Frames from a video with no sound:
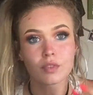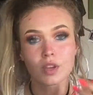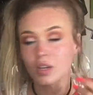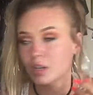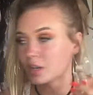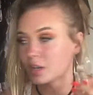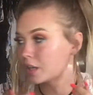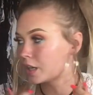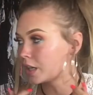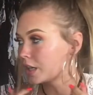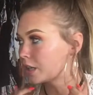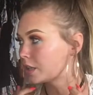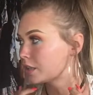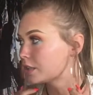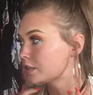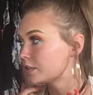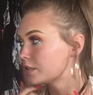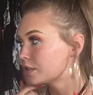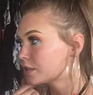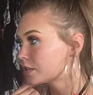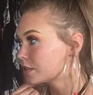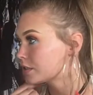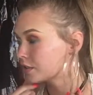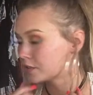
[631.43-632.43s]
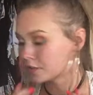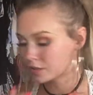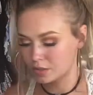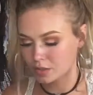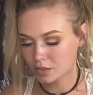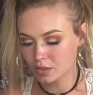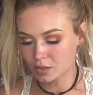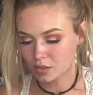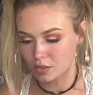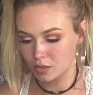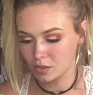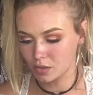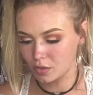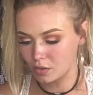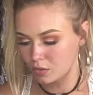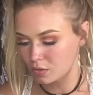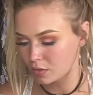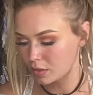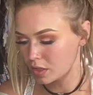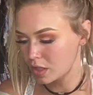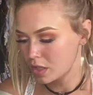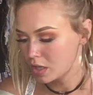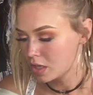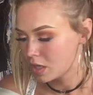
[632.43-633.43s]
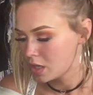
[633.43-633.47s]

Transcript: Alright, so